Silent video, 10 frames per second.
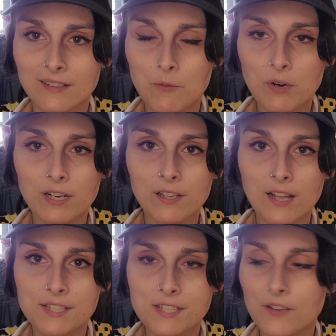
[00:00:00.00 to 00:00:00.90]
I'm working on
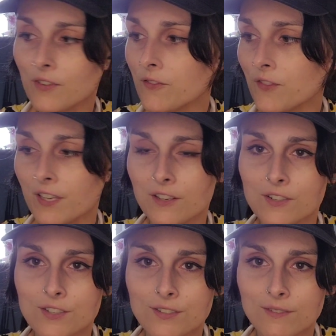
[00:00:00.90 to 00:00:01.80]
lots of different
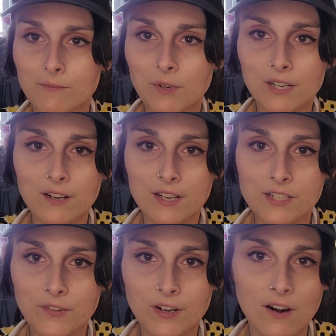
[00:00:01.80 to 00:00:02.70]
figures, working on
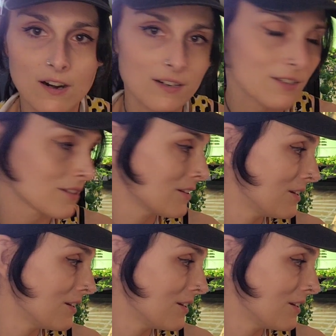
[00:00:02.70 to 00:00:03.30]
different art.